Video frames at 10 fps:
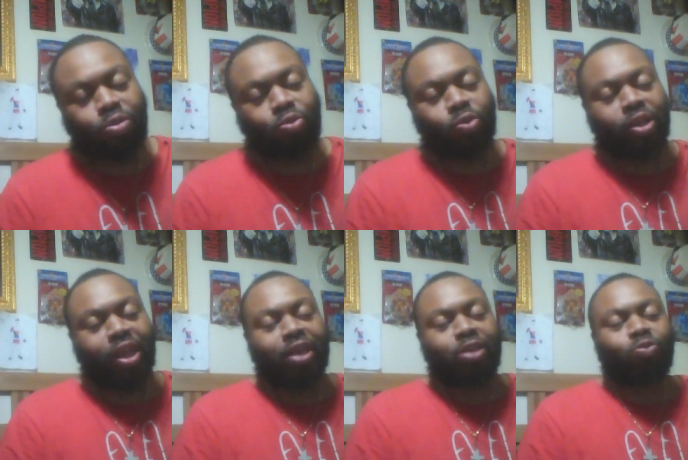Sweet
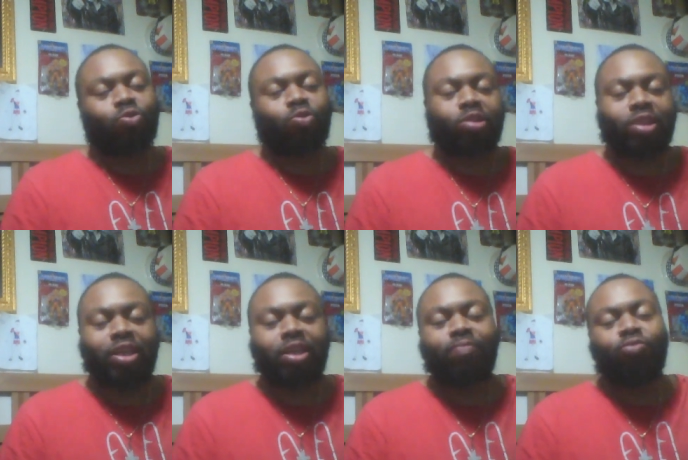Angel
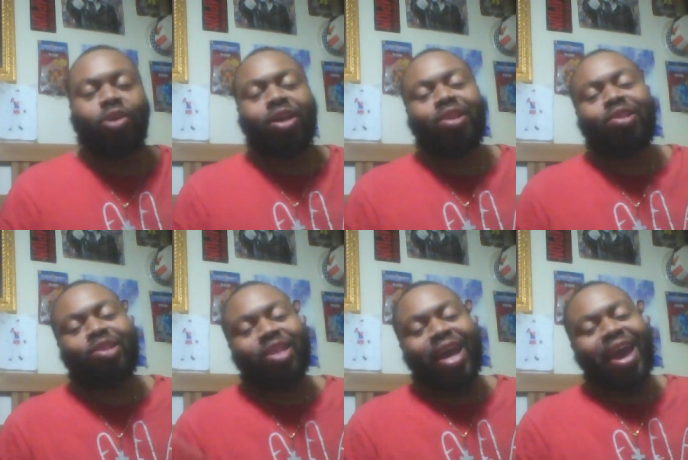Christina.
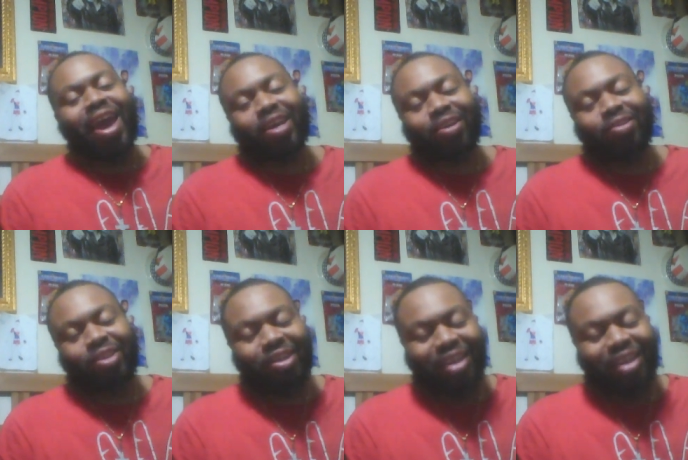Sack the